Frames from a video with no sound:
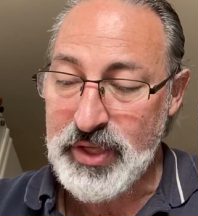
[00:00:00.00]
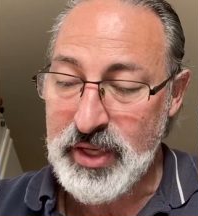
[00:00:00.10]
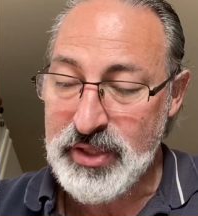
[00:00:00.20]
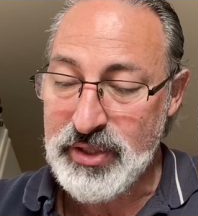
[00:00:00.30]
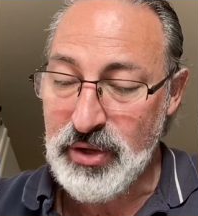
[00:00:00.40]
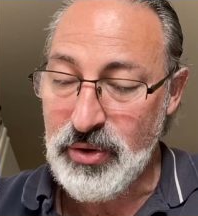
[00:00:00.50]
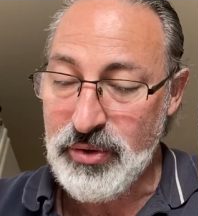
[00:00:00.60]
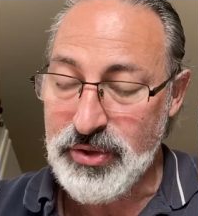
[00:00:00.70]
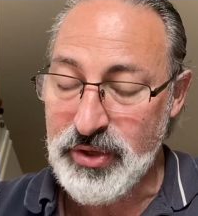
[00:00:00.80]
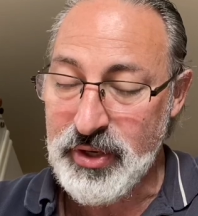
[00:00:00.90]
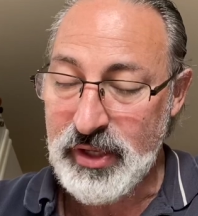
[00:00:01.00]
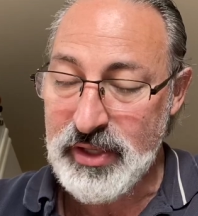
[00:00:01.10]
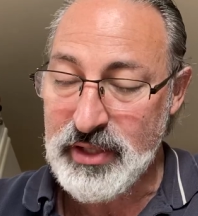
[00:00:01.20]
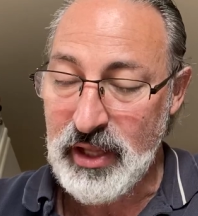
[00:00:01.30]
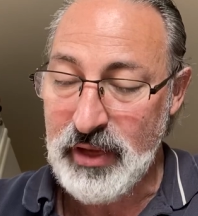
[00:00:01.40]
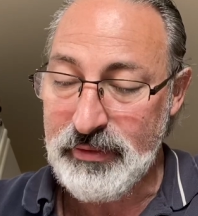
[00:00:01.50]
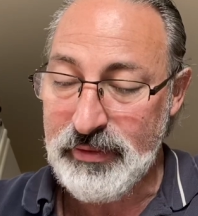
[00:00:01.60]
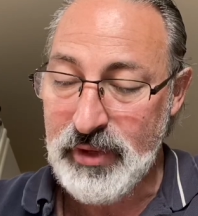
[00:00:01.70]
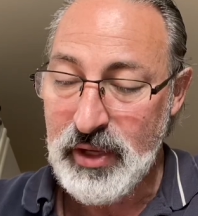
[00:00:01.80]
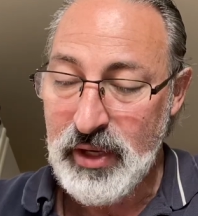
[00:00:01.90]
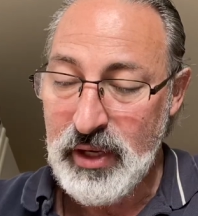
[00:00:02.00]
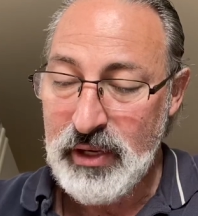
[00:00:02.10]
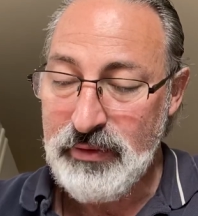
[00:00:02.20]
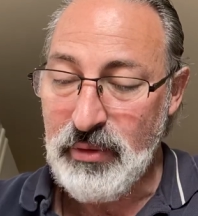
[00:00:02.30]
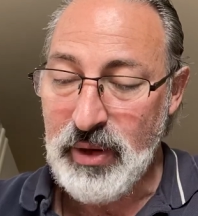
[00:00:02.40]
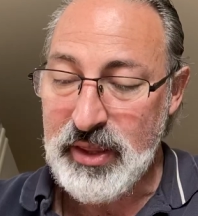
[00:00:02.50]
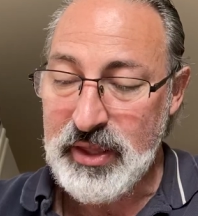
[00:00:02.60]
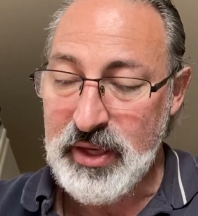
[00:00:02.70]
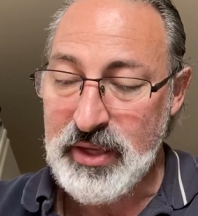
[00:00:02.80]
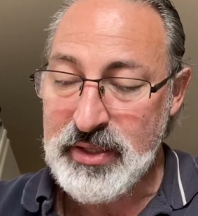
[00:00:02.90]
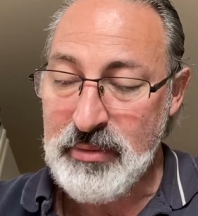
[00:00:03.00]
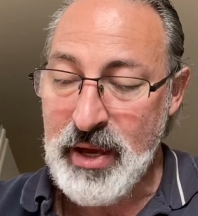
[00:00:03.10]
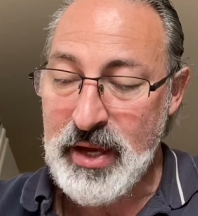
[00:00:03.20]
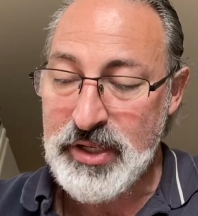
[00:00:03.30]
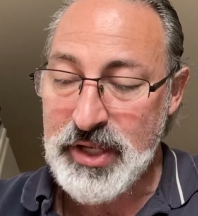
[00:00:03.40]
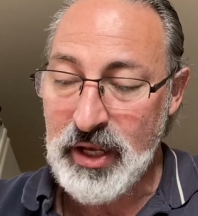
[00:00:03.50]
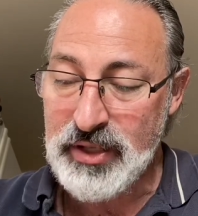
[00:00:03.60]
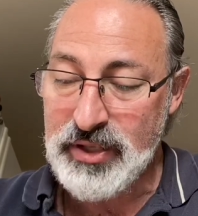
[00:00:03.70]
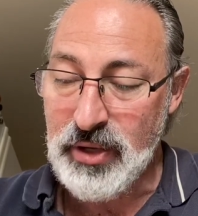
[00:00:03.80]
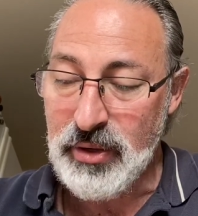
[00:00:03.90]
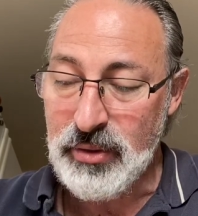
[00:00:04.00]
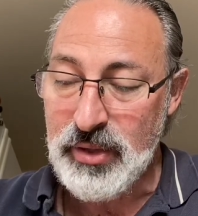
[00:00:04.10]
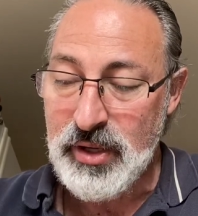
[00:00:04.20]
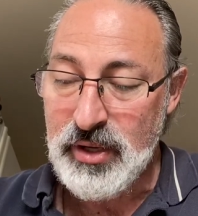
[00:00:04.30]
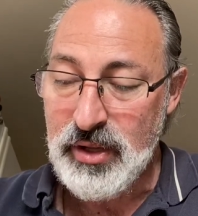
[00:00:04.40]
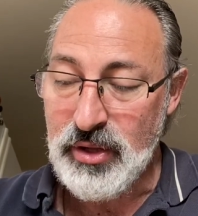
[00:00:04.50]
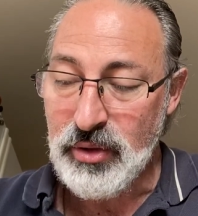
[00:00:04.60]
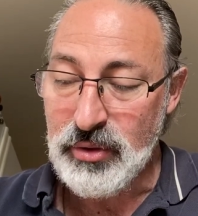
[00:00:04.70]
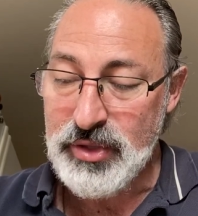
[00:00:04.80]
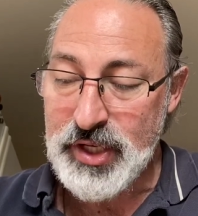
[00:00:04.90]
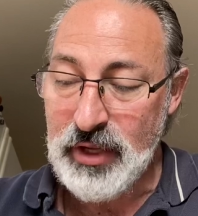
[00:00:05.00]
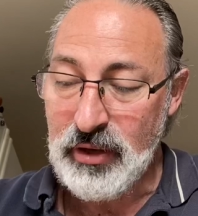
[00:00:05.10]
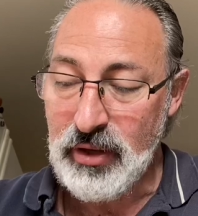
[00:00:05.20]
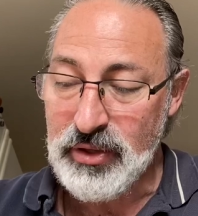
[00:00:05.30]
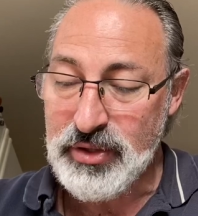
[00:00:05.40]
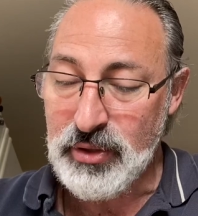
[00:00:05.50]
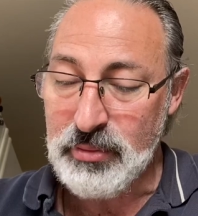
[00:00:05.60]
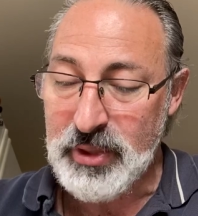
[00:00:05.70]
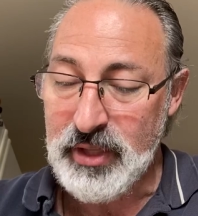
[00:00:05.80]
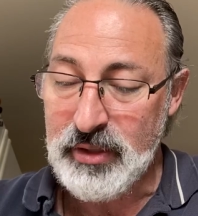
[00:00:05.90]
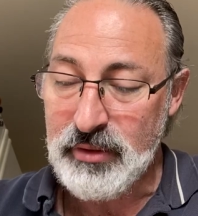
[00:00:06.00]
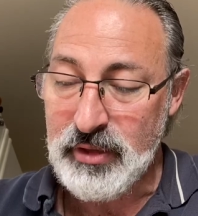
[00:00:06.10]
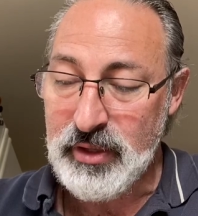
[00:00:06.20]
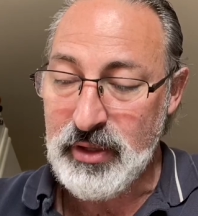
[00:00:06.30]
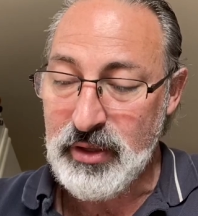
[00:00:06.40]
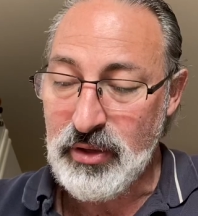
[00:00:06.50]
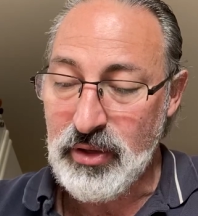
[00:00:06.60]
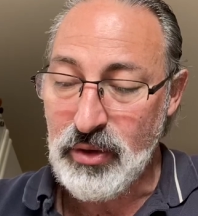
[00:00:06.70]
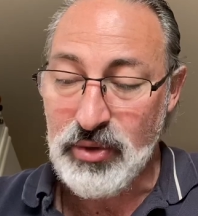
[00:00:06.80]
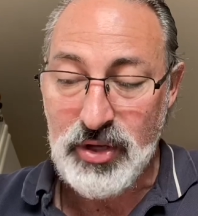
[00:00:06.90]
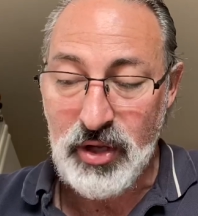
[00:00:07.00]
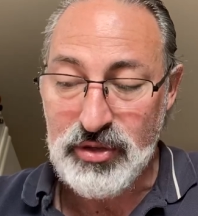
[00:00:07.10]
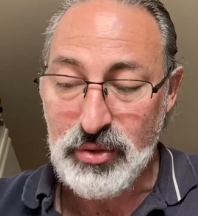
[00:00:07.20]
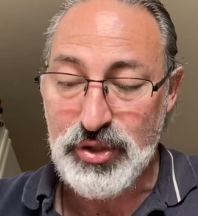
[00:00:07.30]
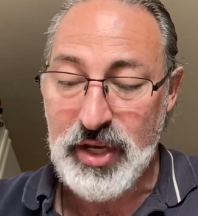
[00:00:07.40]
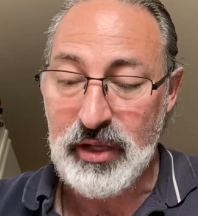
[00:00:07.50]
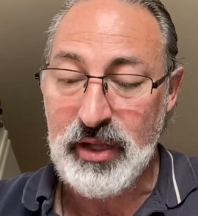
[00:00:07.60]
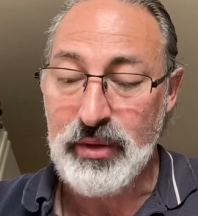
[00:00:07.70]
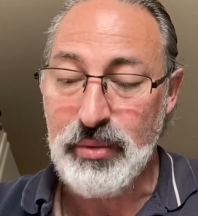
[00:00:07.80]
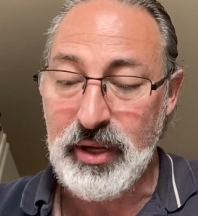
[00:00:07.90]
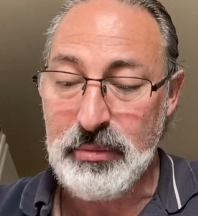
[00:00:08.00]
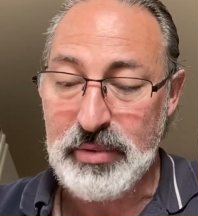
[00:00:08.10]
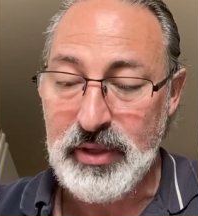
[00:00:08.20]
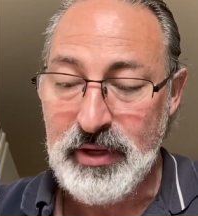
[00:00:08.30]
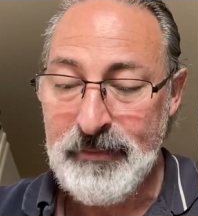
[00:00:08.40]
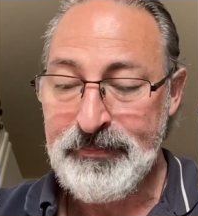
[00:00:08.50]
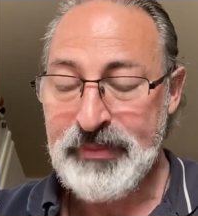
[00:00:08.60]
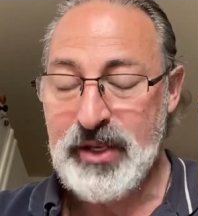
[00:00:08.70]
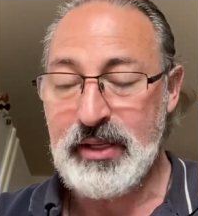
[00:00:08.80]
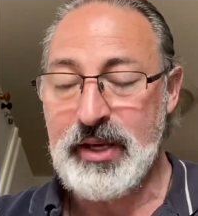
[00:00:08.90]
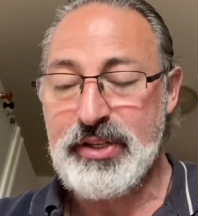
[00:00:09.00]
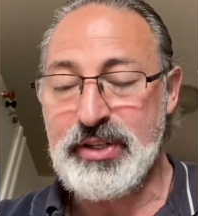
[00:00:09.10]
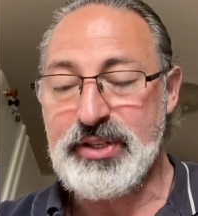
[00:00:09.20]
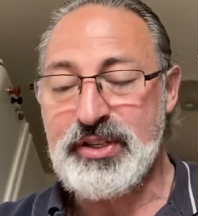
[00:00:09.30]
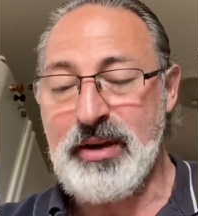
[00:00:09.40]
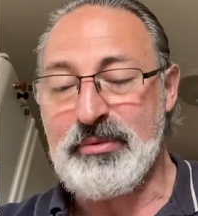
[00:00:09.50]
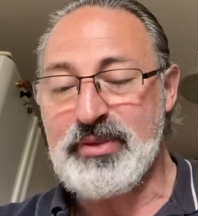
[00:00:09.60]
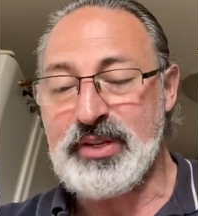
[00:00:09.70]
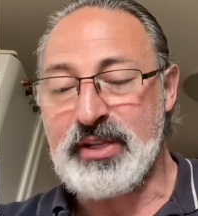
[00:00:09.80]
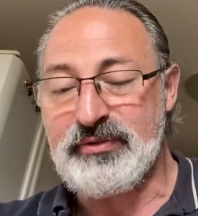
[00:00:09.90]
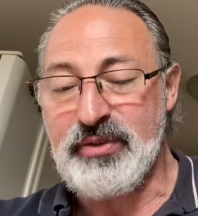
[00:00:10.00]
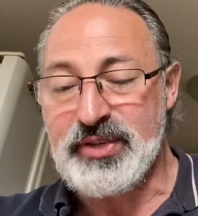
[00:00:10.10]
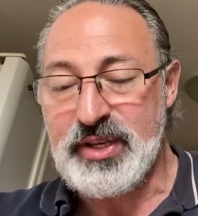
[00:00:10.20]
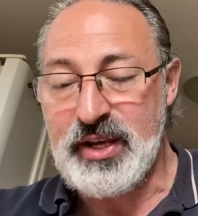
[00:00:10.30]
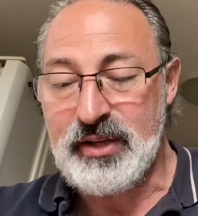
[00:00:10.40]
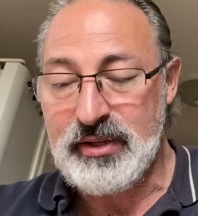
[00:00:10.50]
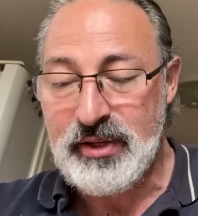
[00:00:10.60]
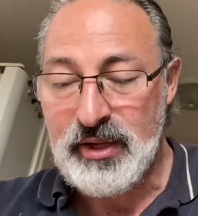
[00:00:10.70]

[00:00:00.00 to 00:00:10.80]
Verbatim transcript: he has sown during his life. For what things a man shall sow, those shall also be those also shall he reap. Galatians chapter 6, verse 8.